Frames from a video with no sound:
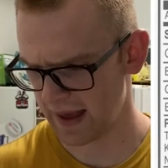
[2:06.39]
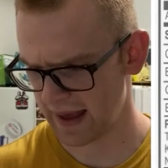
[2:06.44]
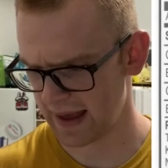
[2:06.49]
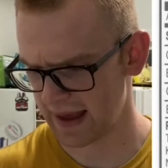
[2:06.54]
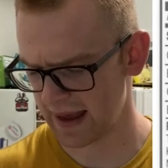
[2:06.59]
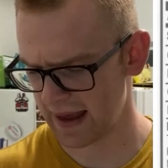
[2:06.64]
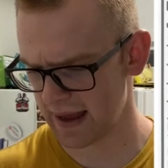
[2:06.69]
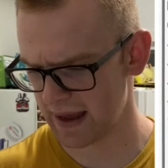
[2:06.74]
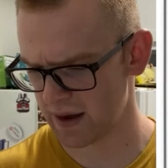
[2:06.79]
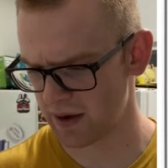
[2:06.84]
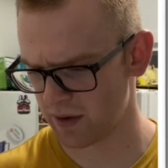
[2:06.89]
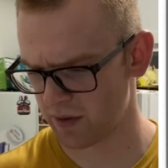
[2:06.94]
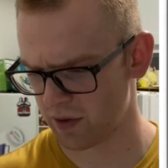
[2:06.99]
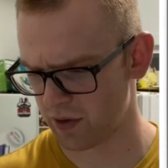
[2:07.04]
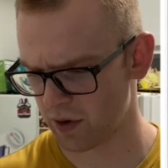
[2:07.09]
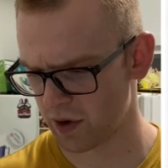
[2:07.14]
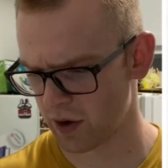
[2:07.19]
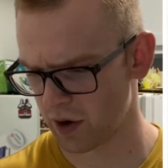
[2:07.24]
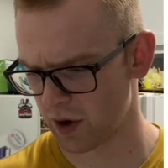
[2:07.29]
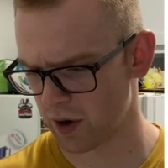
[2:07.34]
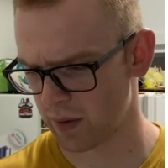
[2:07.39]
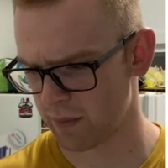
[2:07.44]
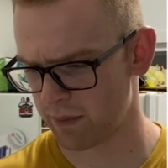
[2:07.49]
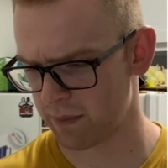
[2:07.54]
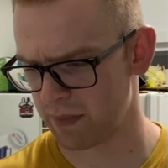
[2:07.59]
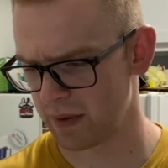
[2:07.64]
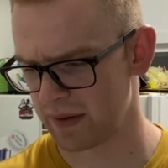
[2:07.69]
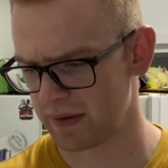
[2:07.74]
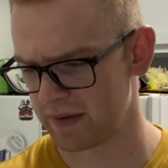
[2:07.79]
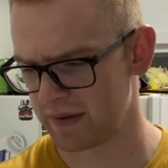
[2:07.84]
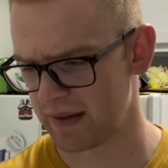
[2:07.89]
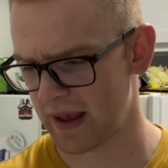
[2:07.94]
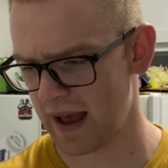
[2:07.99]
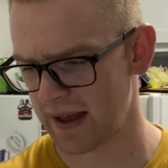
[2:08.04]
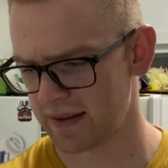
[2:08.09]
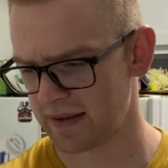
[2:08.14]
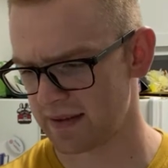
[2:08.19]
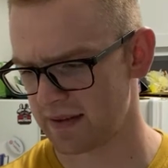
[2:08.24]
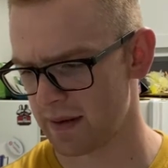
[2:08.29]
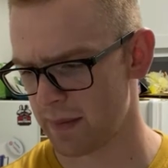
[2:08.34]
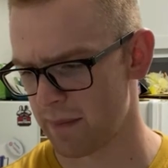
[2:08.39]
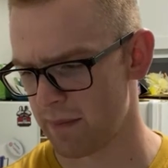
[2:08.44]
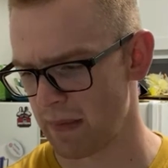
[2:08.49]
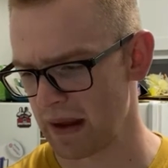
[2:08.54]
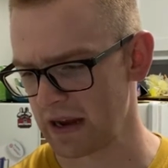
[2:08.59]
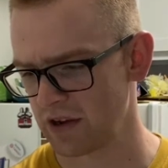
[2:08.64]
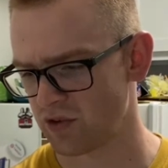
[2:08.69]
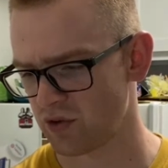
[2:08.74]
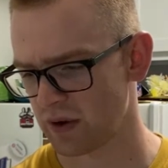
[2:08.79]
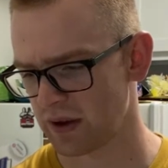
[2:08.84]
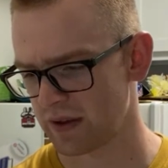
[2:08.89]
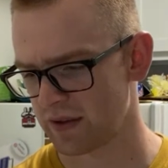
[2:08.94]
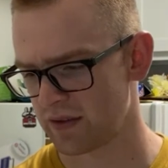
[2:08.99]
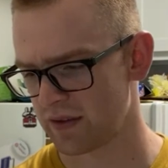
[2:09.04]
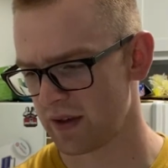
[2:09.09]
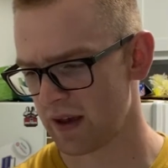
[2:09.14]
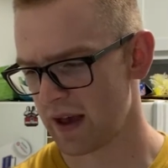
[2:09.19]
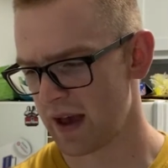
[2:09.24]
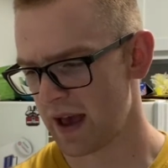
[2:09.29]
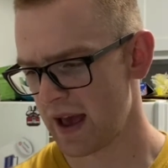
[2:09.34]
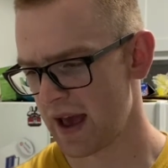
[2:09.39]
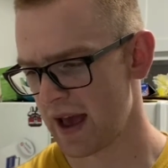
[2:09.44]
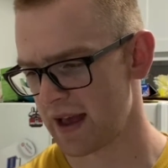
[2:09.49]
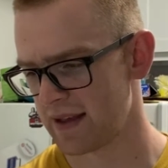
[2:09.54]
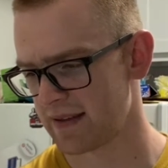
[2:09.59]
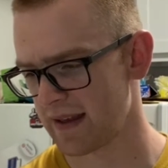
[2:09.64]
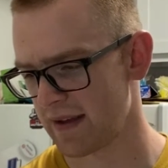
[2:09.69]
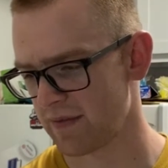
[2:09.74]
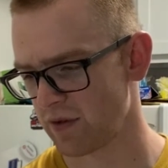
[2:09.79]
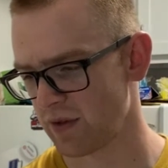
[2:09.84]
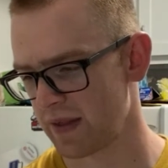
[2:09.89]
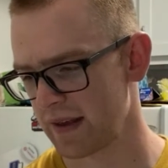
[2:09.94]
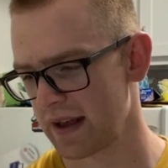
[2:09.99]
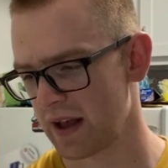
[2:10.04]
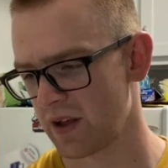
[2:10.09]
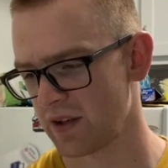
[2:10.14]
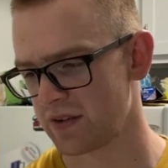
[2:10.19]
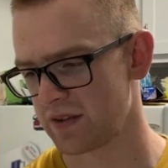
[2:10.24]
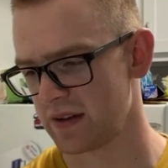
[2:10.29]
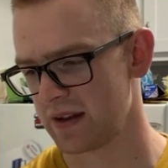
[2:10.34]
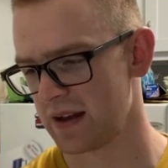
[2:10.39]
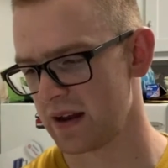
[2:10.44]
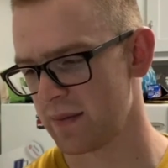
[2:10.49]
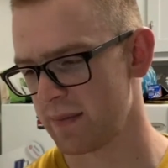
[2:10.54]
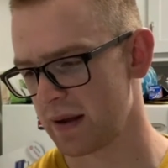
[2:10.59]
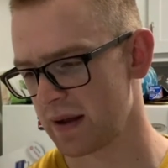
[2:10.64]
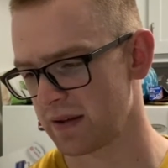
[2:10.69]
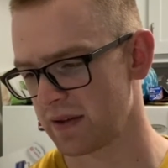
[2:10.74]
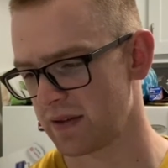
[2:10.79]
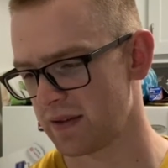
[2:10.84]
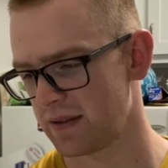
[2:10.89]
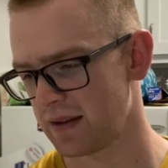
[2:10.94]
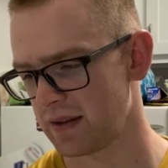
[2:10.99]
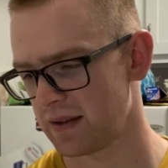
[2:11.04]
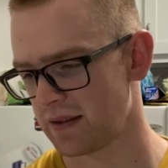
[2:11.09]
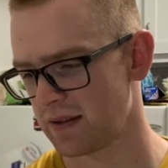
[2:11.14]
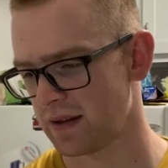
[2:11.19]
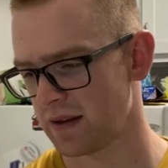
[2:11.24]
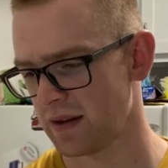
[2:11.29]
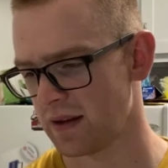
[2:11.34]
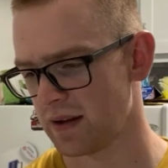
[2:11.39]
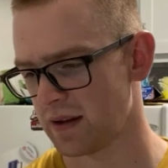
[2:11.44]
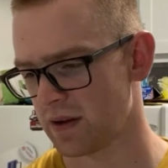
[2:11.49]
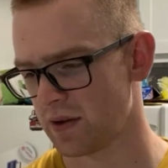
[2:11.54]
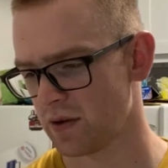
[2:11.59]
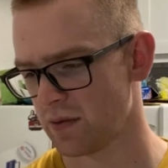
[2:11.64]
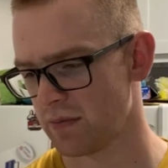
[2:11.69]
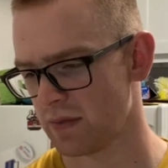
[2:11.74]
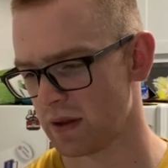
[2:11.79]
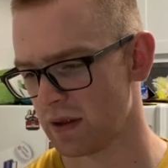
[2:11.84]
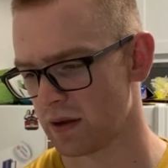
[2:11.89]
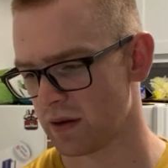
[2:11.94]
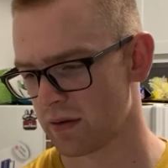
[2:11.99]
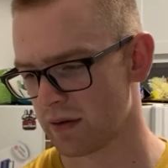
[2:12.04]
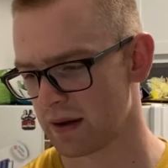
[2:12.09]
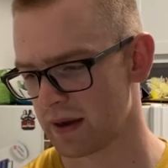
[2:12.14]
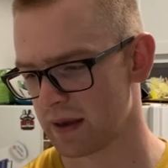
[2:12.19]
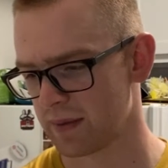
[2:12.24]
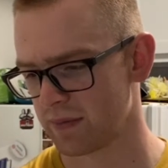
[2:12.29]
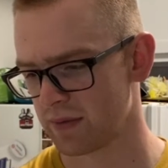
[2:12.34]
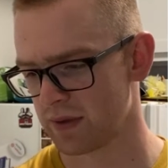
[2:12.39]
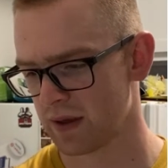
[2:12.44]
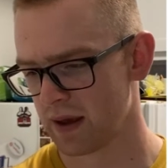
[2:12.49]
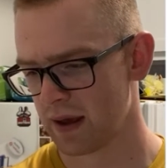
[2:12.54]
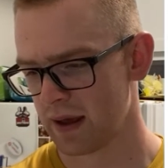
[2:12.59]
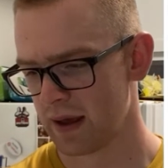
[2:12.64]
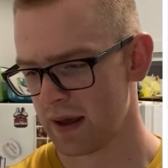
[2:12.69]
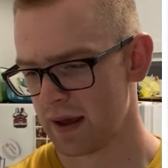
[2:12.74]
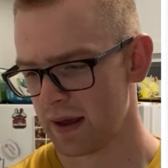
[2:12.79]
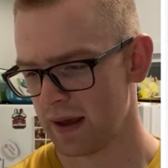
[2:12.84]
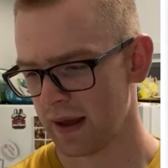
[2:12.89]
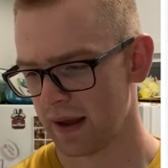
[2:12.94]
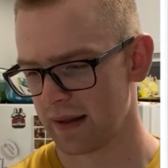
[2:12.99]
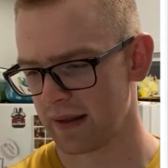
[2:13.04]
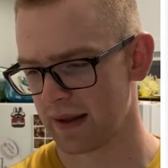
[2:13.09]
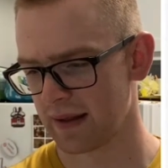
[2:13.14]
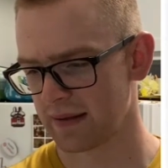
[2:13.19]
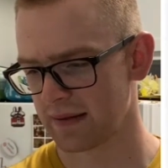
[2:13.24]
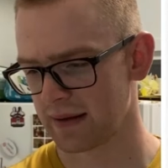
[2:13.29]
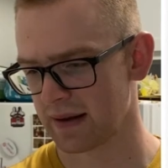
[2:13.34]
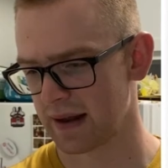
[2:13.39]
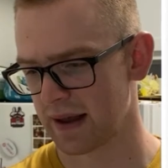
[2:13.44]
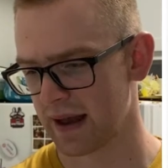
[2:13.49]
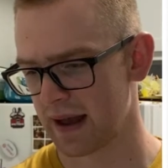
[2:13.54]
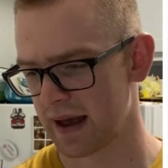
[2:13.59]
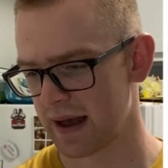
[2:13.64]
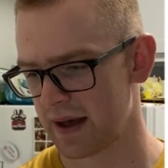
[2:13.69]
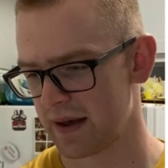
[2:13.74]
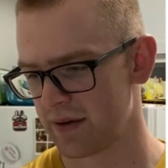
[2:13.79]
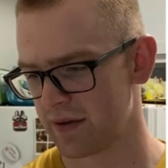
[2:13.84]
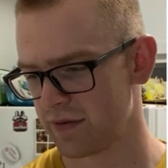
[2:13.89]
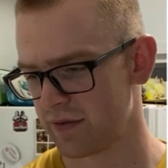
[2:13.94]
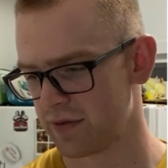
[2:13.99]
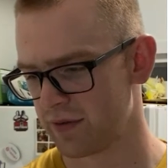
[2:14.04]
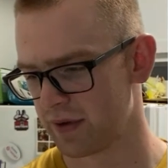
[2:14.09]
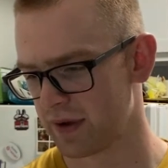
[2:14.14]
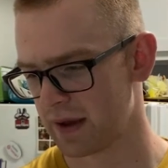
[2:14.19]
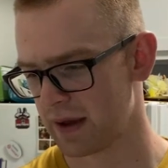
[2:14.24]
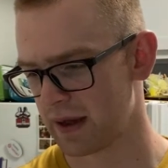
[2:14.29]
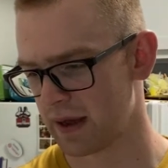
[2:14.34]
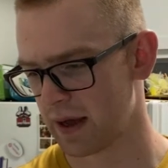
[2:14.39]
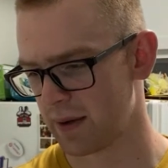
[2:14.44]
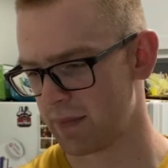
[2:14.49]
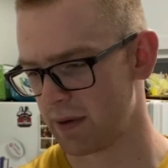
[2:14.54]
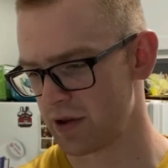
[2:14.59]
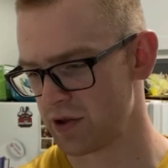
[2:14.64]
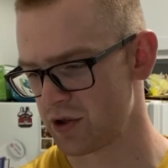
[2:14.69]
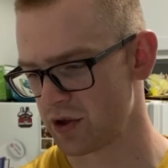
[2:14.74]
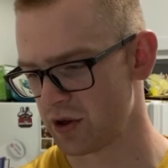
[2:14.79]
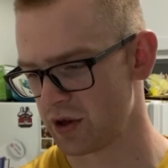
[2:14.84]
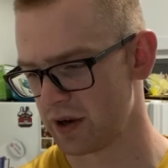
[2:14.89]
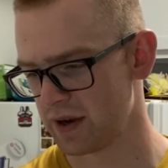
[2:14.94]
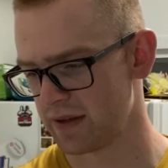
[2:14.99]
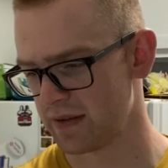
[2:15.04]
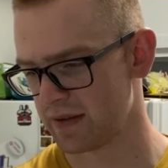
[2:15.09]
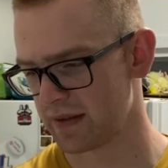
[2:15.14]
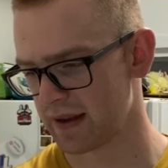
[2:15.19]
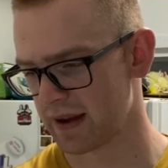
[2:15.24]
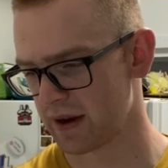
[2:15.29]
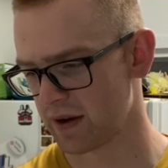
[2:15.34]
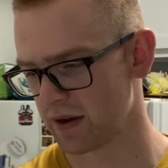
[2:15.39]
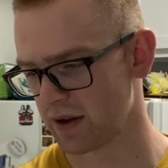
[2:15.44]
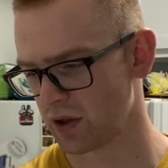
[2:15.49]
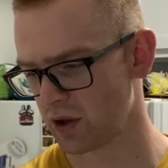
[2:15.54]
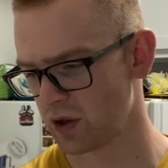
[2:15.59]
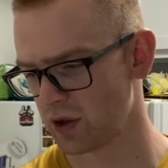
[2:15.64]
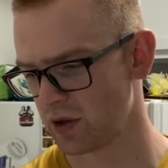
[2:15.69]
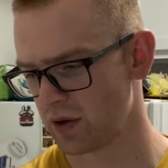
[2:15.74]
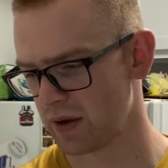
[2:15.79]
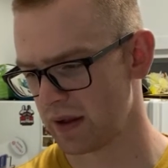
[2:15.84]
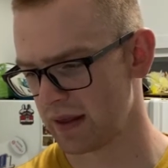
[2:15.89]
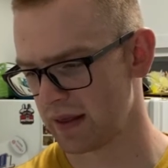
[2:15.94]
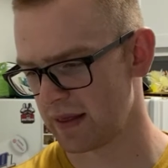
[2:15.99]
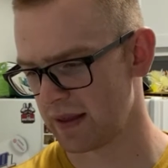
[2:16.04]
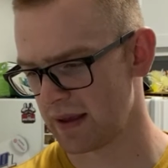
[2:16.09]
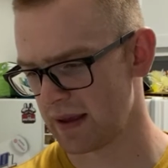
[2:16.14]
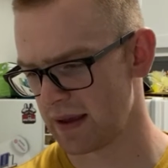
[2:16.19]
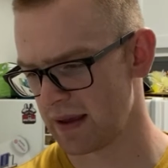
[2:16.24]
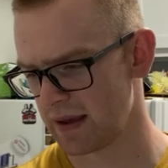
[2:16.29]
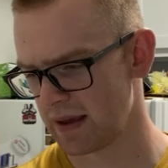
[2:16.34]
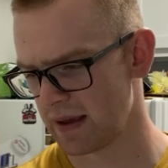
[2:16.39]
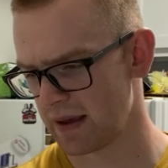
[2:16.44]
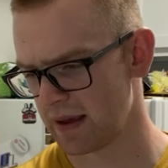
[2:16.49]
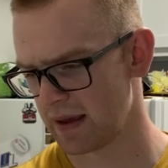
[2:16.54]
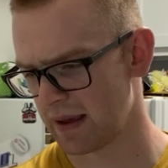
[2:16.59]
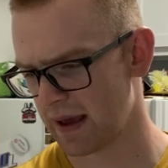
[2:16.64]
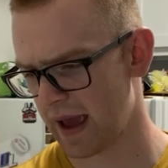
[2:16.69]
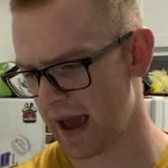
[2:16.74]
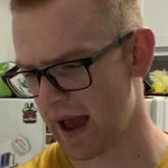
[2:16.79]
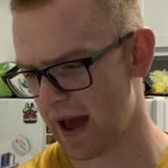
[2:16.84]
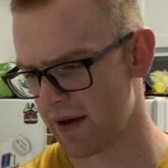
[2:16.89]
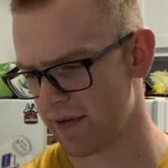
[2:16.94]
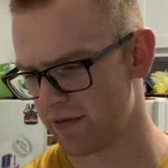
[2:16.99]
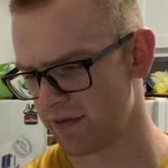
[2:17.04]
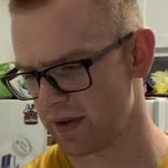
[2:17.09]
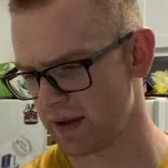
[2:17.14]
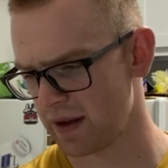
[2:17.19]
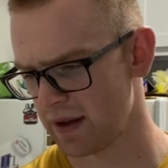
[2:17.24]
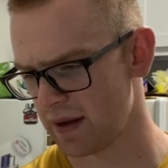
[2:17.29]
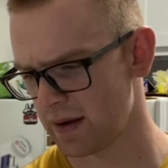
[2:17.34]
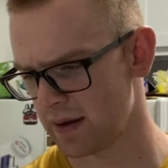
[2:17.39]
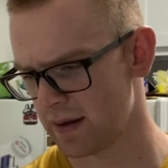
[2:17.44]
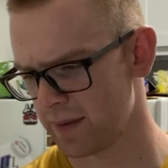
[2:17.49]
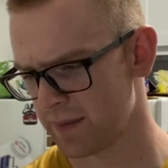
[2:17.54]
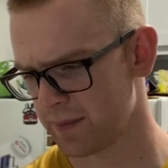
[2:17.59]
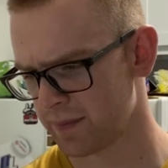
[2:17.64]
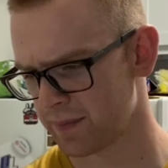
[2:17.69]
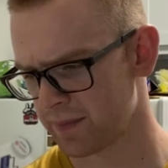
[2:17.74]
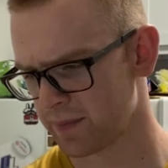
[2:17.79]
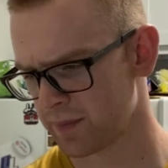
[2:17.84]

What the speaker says: And their Possessed Matrix has everything else in it, about 1,600 milligrams. And that's gonna have a bunch of goodies in there, including the caffeine.